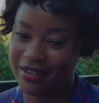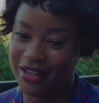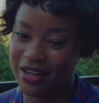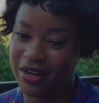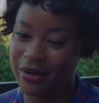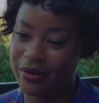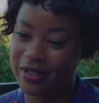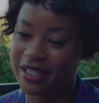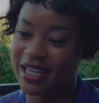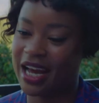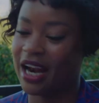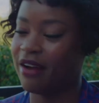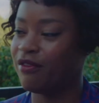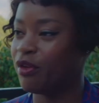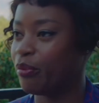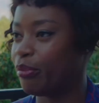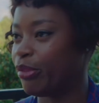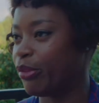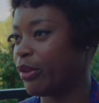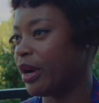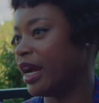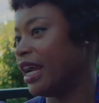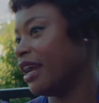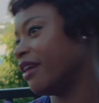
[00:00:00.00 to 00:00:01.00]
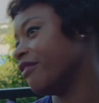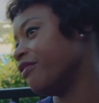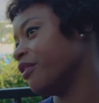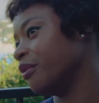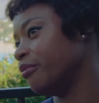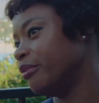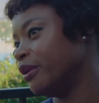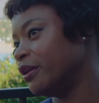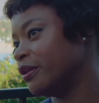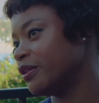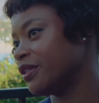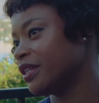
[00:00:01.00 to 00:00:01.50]
know, it's kind of a break
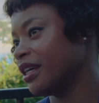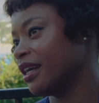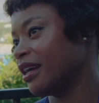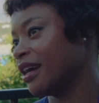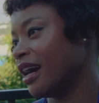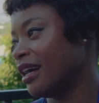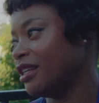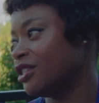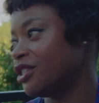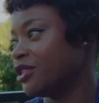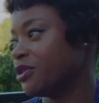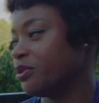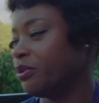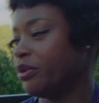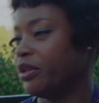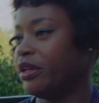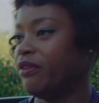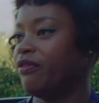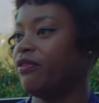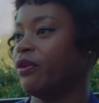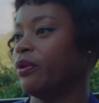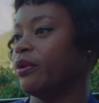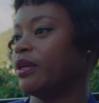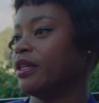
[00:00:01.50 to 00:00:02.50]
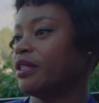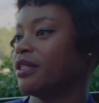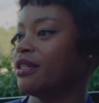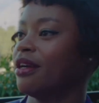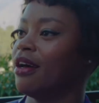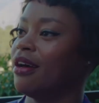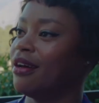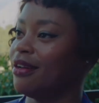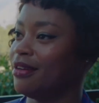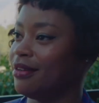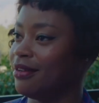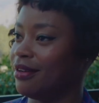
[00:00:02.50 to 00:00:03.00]
from music. I just really focus
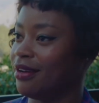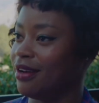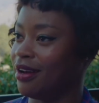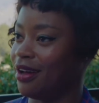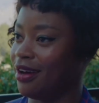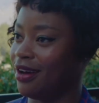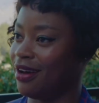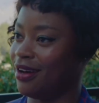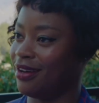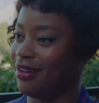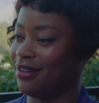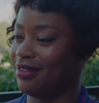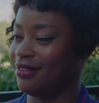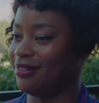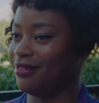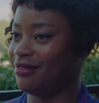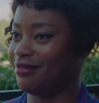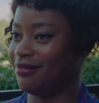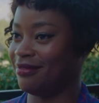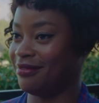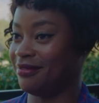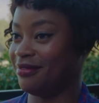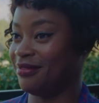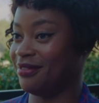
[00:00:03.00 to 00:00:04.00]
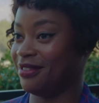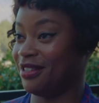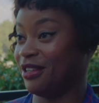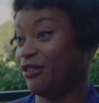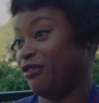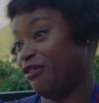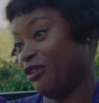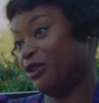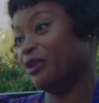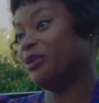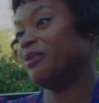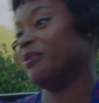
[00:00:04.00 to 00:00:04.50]
on the
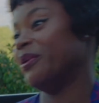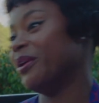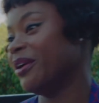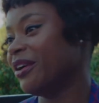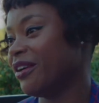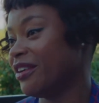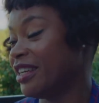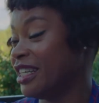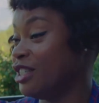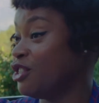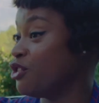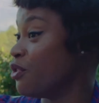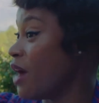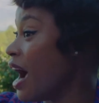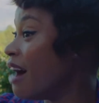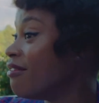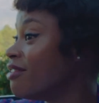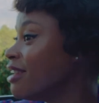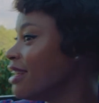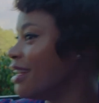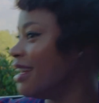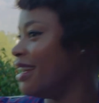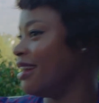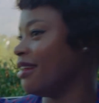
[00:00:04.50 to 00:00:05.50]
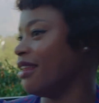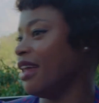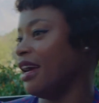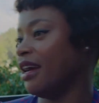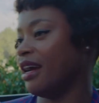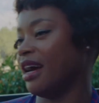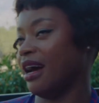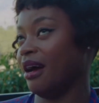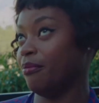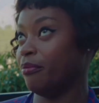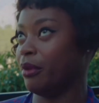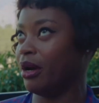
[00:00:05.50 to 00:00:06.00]
food world and traveling.
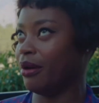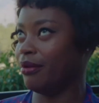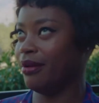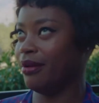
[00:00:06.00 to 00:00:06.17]
Like I'm an